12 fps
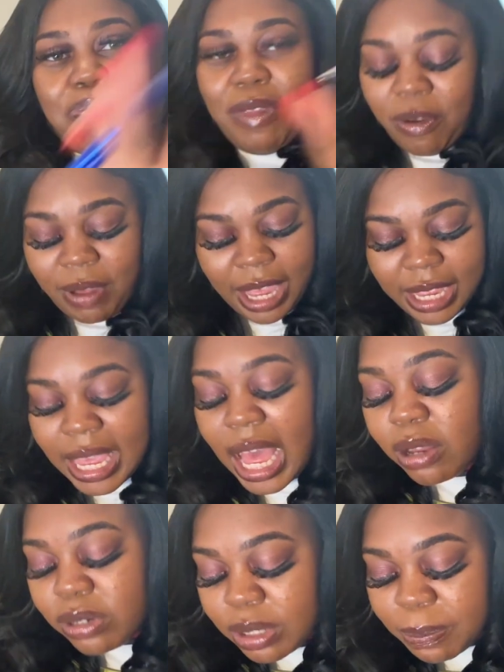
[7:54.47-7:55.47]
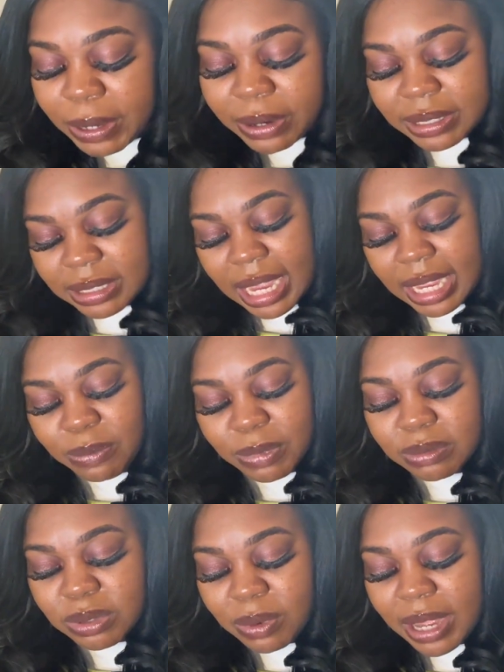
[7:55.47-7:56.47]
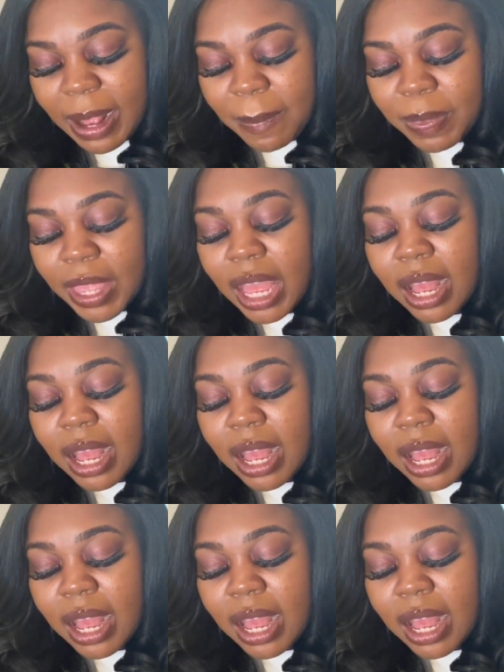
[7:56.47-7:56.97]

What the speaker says: Okay, y'all do the parenting how you want to, okay?